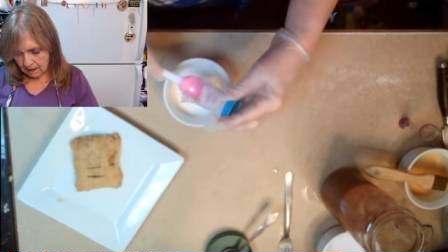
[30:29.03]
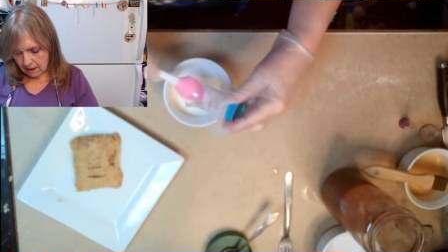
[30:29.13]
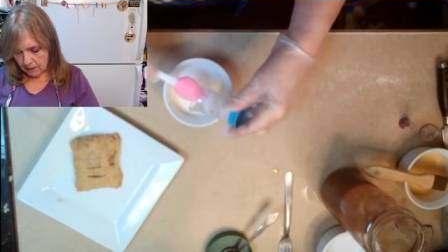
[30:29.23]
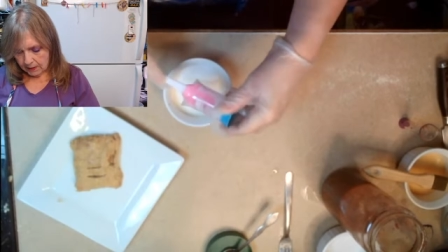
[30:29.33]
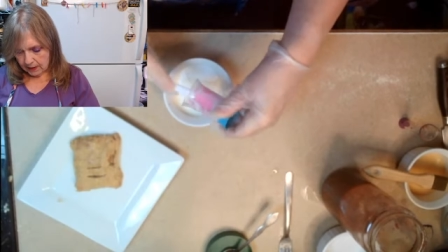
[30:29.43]

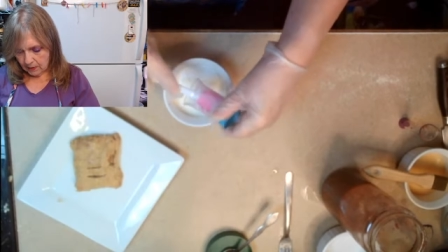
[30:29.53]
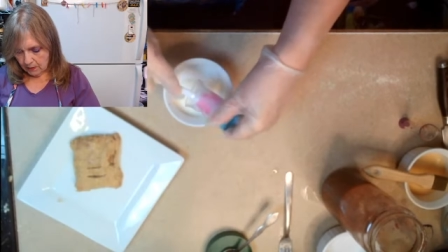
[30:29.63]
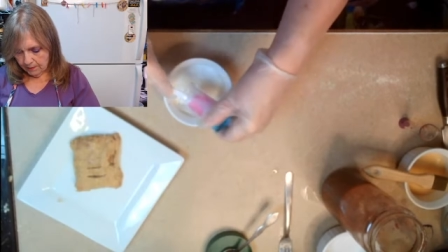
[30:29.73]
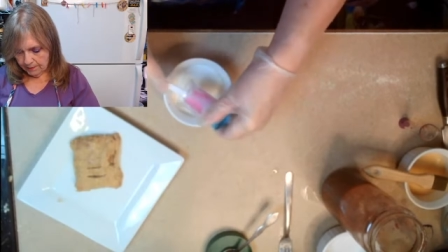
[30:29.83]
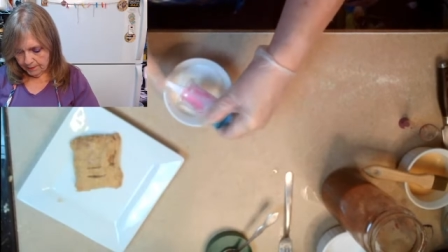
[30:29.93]
There we
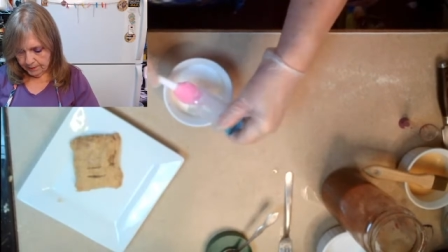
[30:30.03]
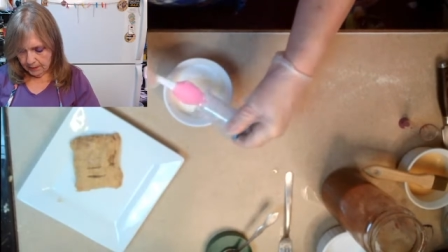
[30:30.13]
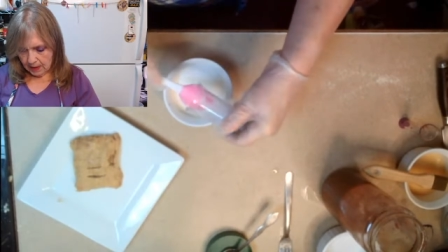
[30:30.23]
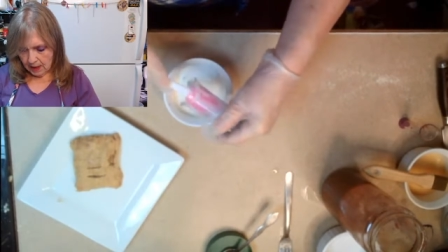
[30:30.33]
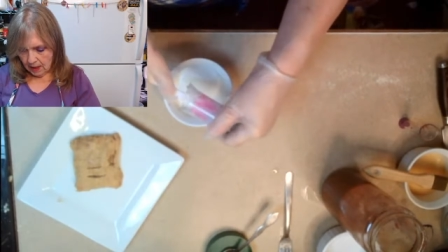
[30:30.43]
go.
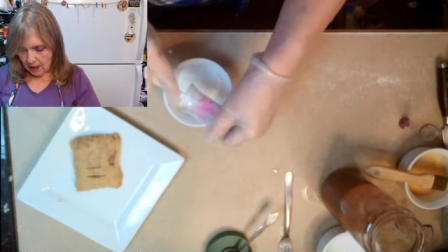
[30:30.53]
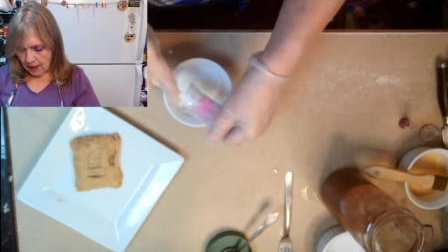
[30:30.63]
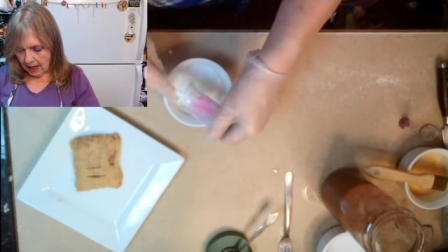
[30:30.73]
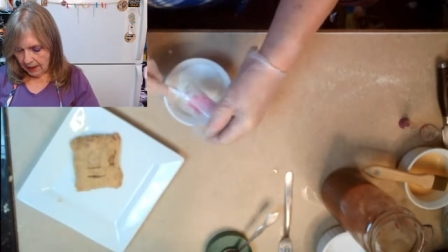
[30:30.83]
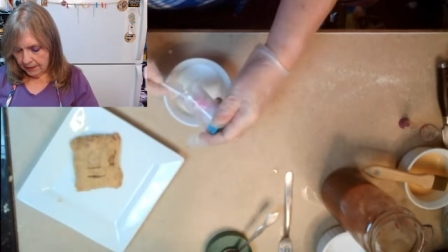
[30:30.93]

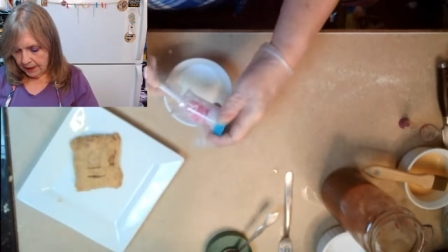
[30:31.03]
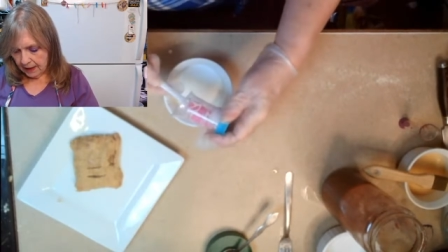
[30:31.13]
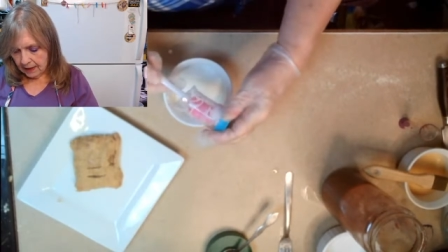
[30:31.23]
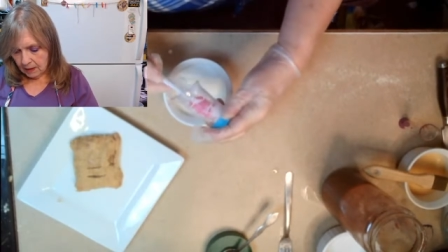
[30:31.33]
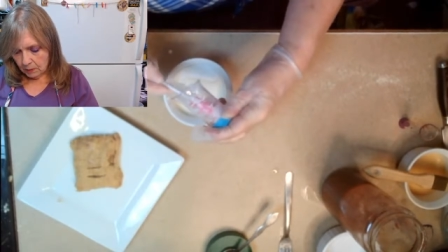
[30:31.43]
And
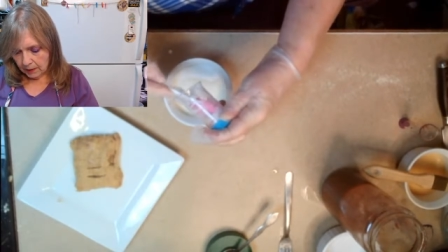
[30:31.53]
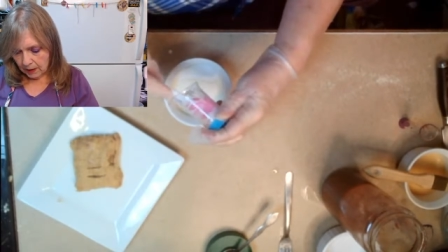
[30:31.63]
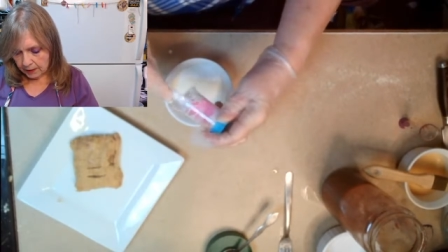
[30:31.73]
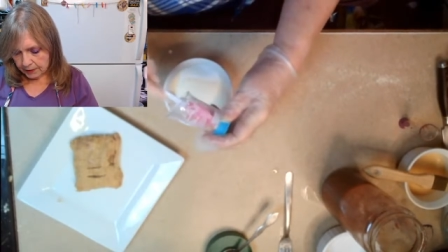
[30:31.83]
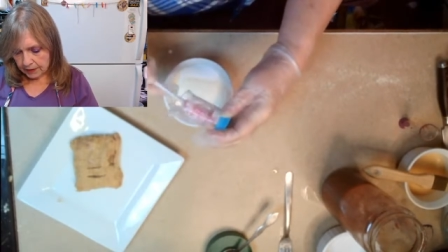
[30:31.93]
then
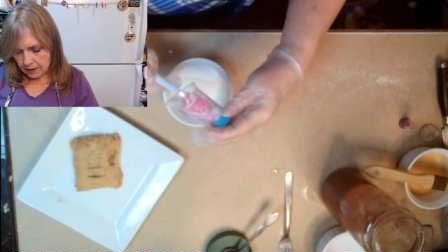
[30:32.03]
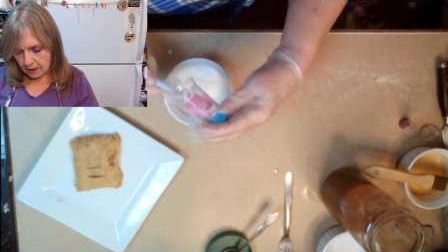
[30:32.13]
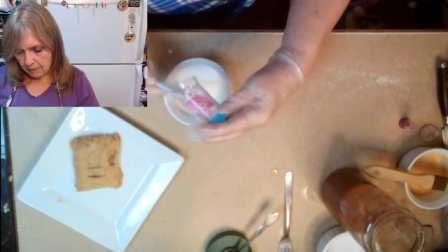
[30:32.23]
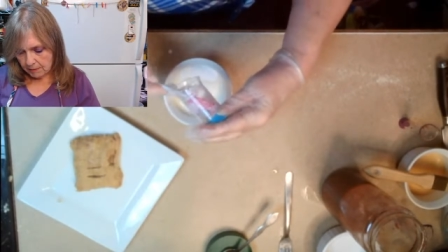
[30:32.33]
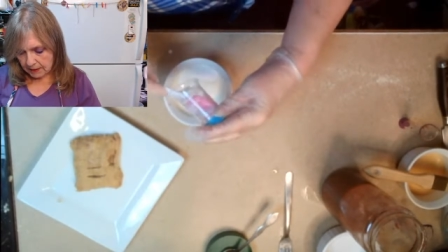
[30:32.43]
we are just
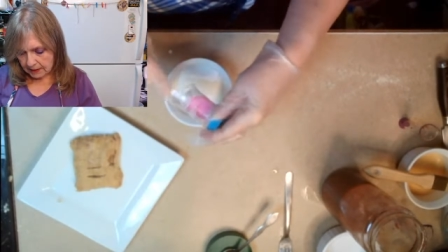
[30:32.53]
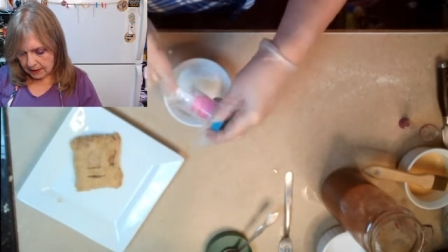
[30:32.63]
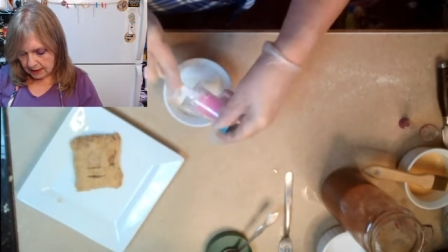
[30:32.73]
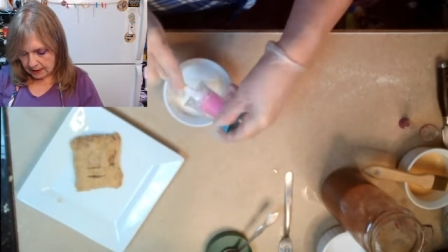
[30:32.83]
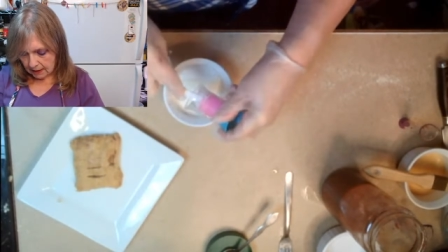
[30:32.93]
going to
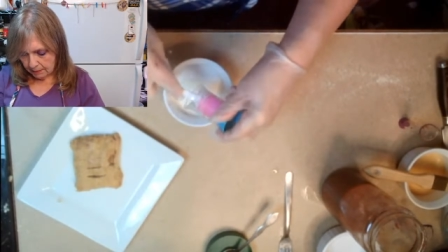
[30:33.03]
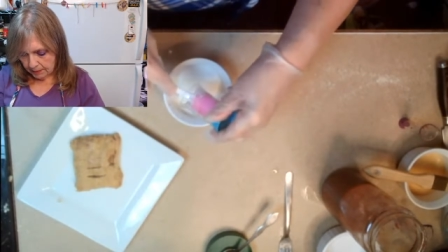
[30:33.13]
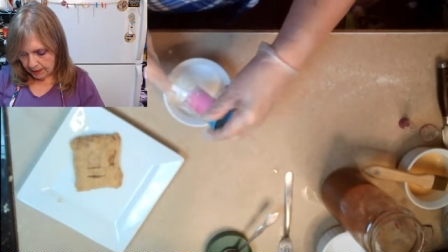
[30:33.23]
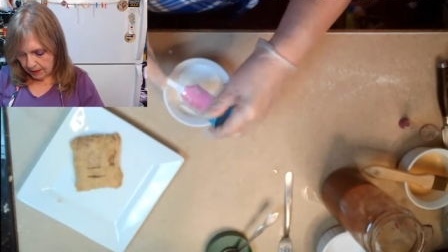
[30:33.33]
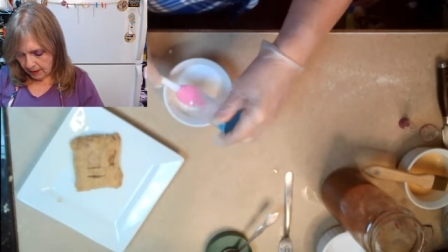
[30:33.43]
mix this
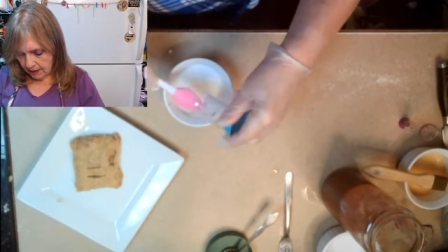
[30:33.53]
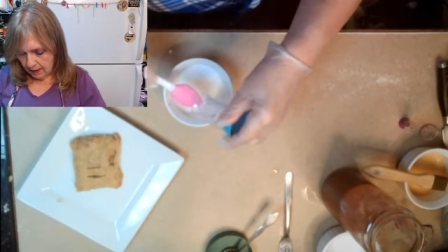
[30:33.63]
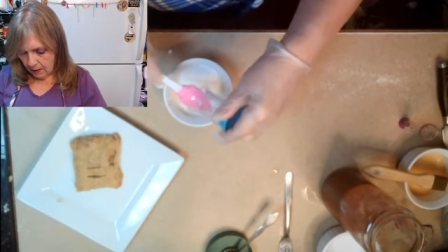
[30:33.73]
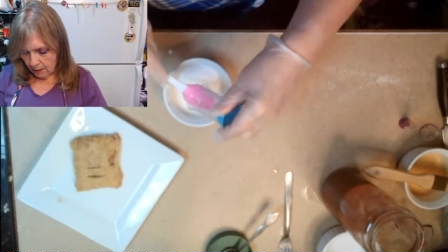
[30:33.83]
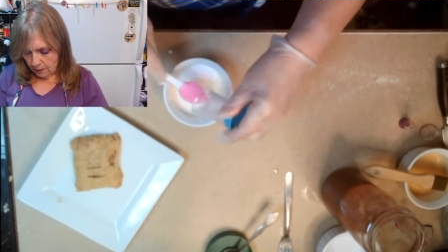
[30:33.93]
up
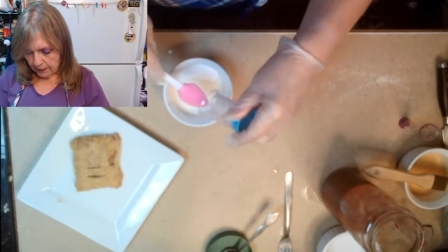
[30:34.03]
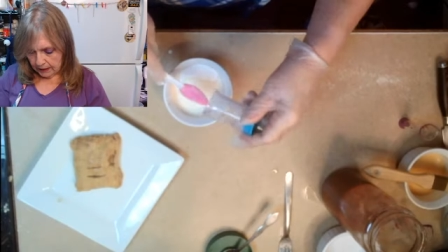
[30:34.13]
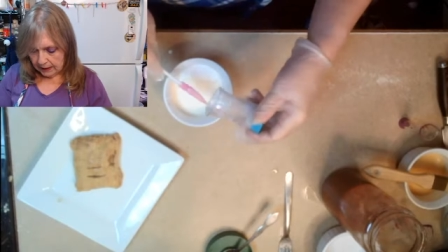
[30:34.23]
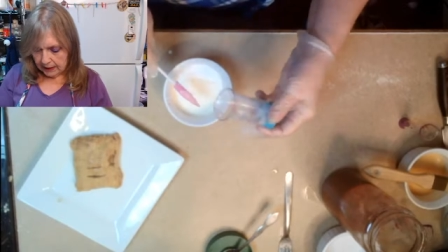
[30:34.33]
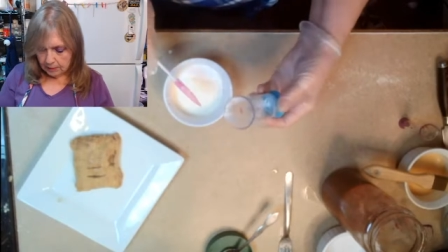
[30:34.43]

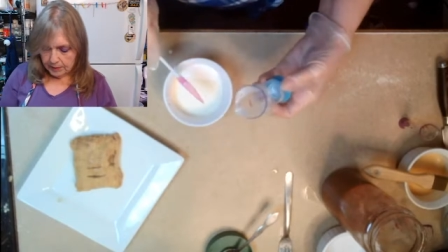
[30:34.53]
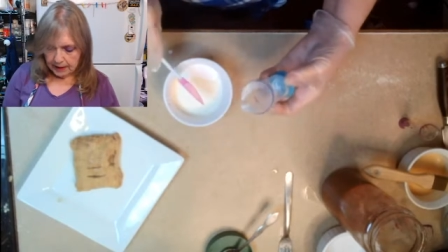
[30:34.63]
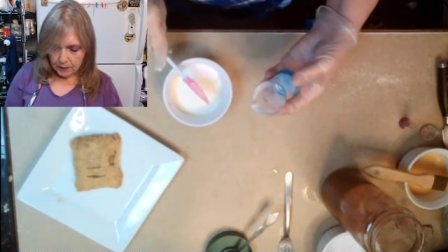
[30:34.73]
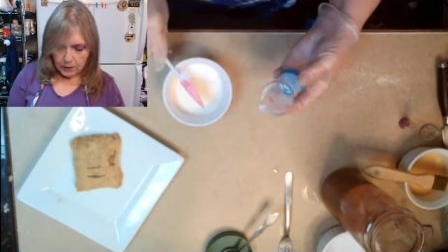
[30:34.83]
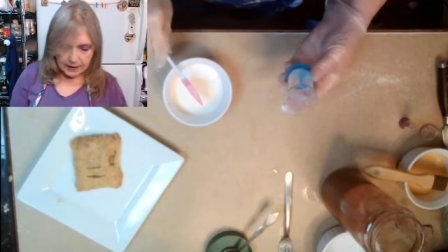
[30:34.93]
with a little
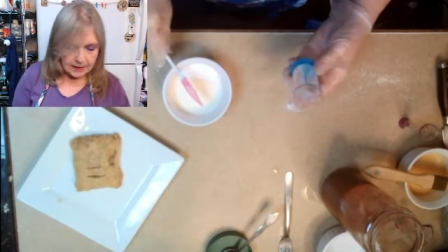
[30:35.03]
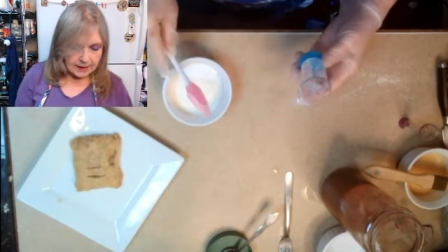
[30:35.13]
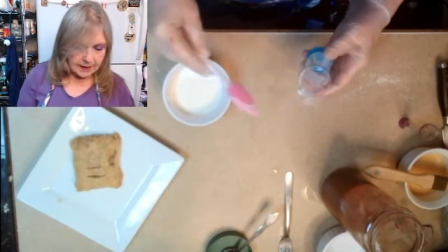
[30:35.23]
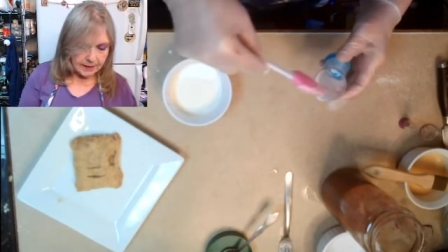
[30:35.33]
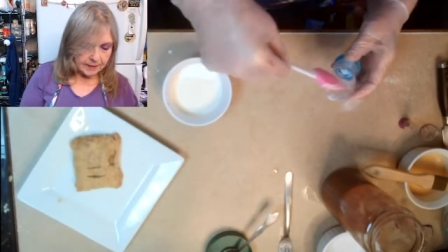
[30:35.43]
bitty
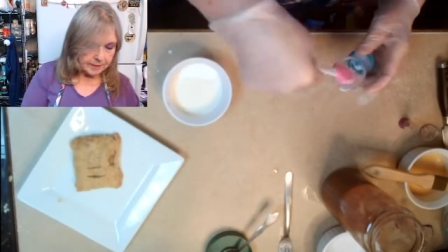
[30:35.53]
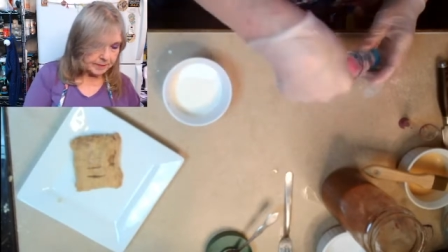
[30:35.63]
whisk.